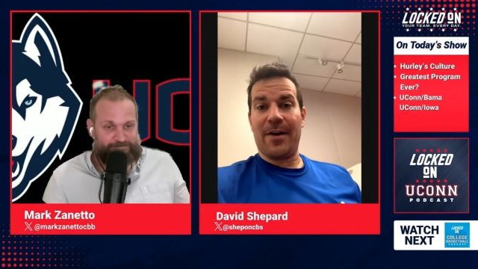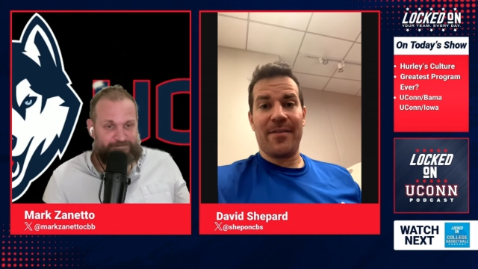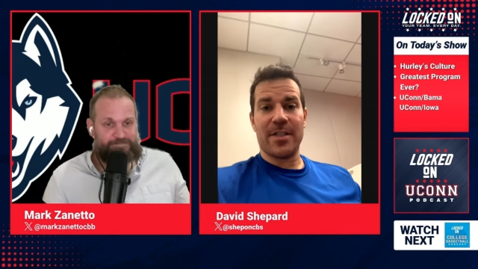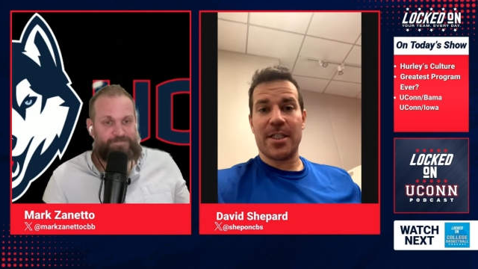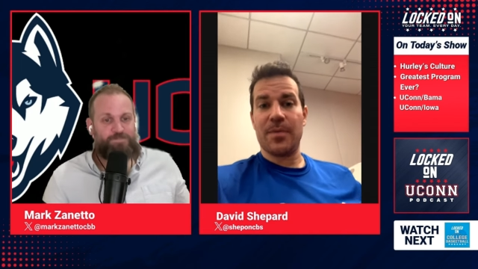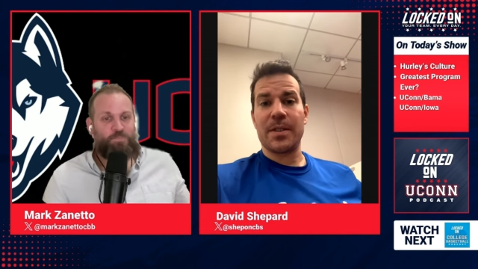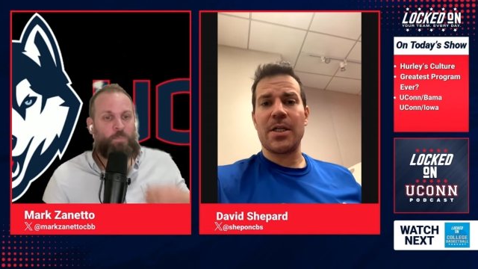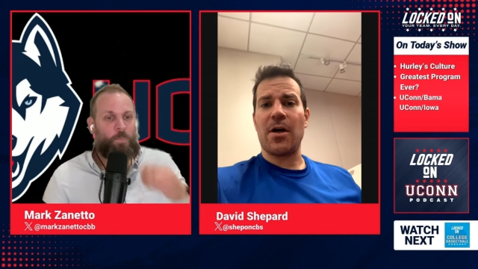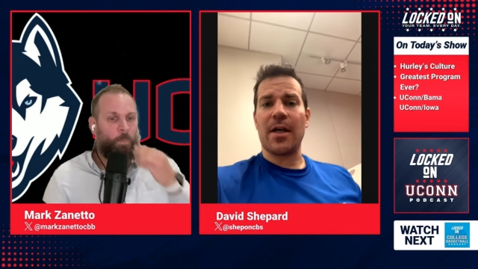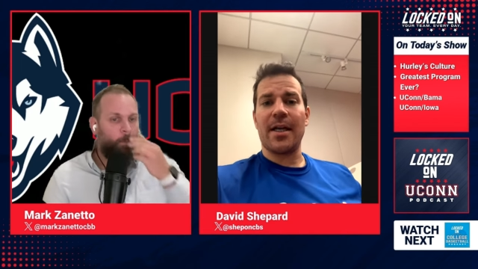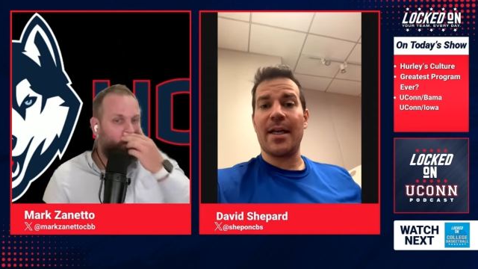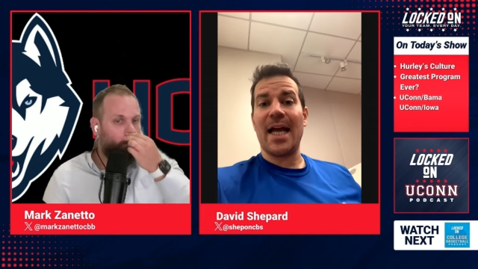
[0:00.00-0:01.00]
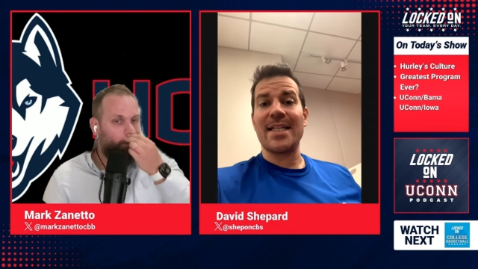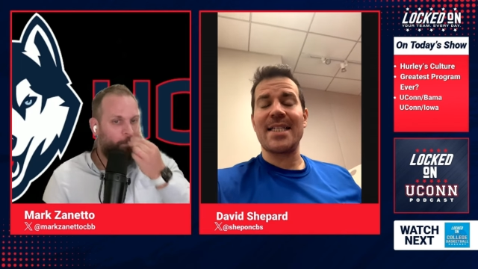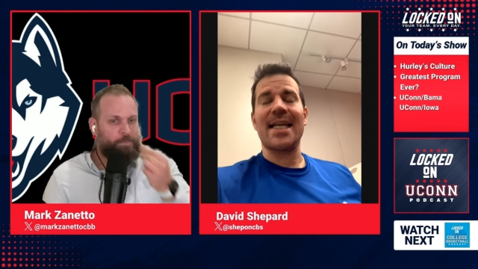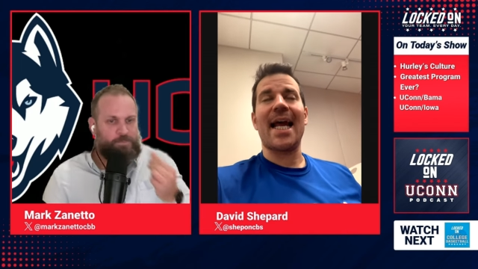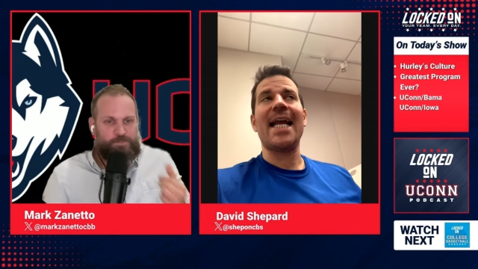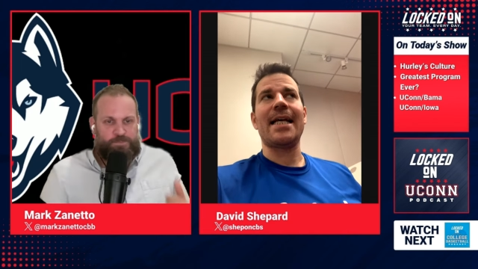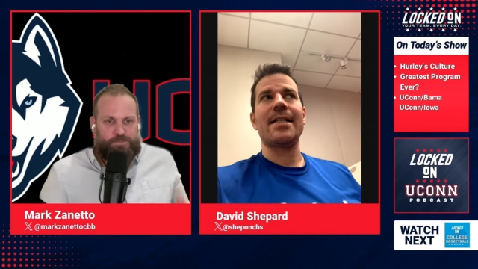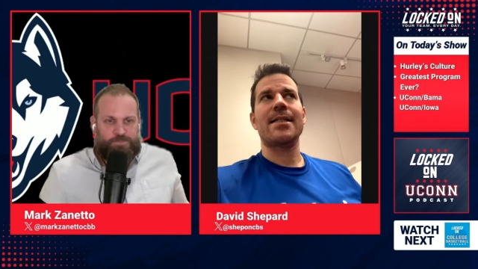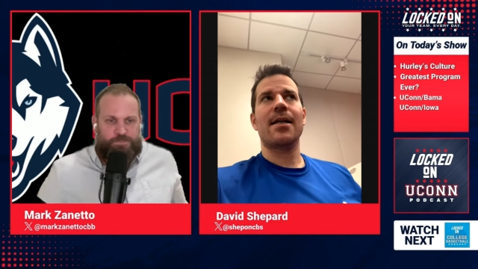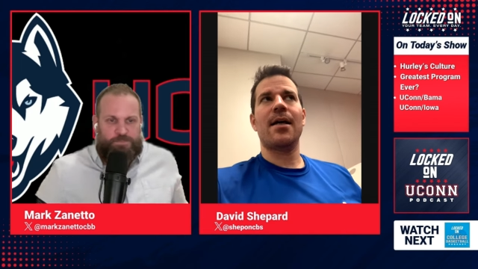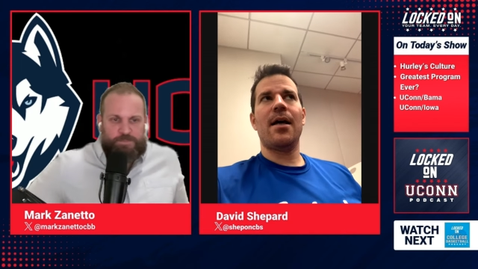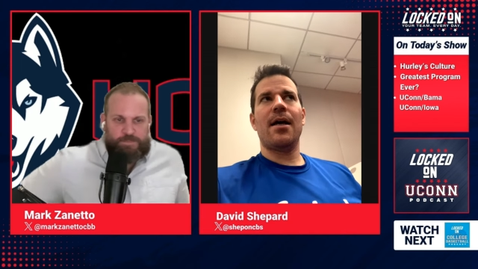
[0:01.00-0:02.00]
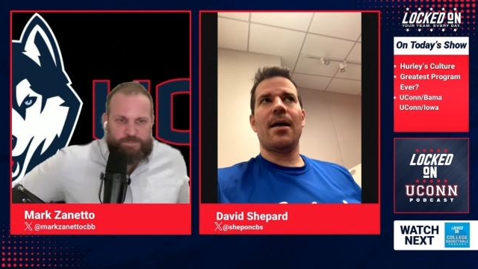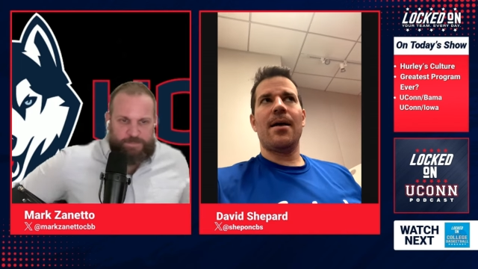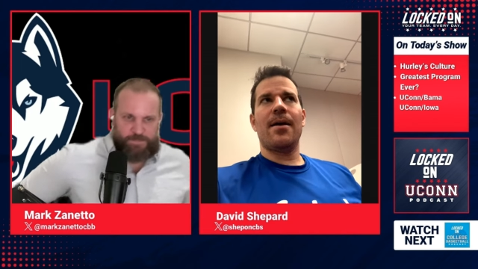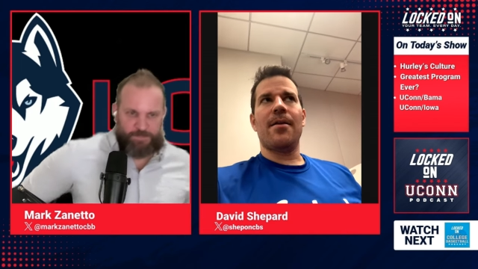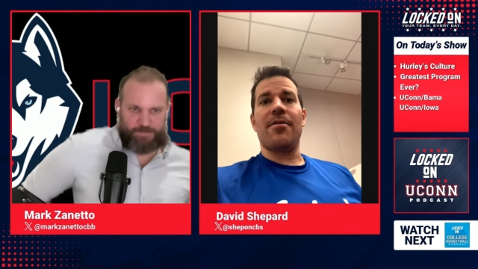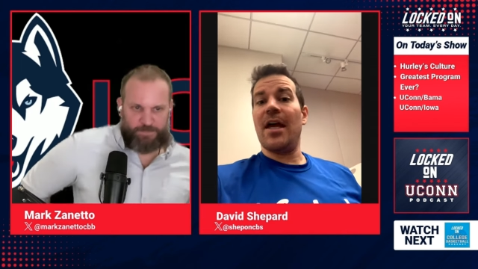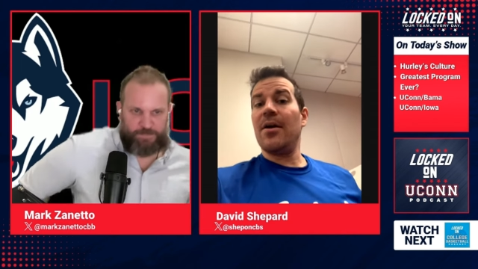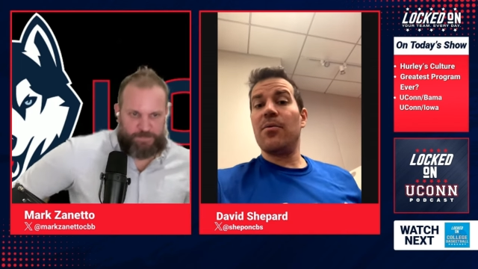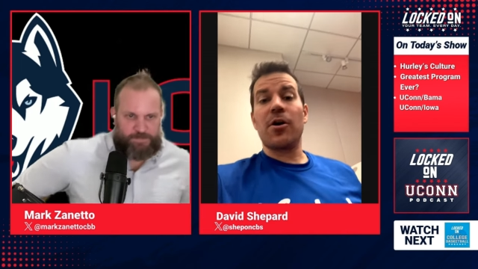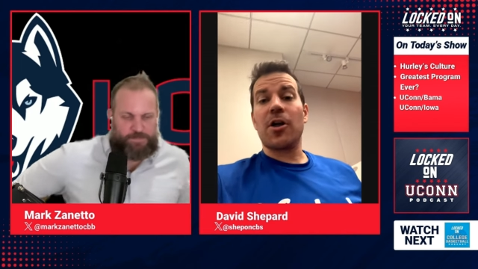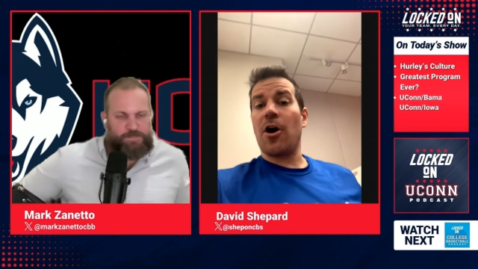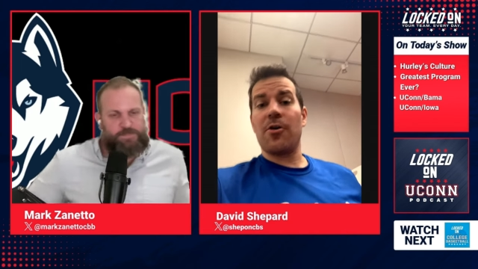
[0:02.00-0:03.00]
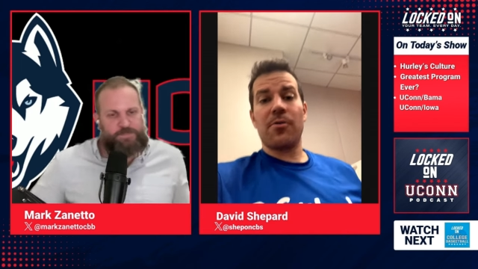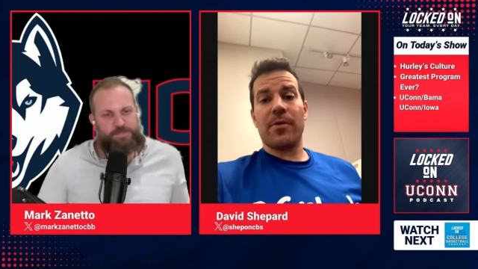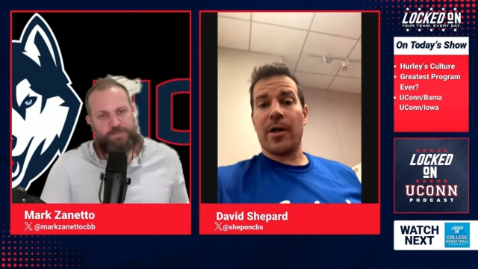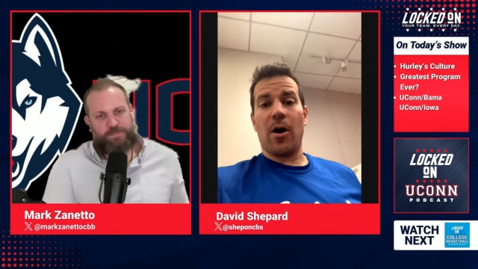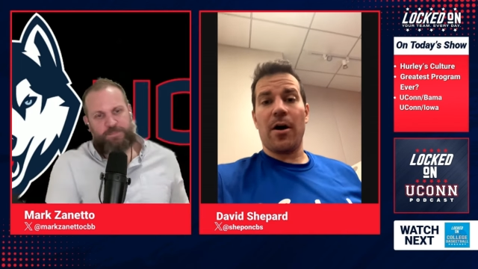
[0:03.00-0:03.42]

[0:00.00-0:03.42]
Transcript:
Speaker 1: obviously we're talking 1980s, they were garnering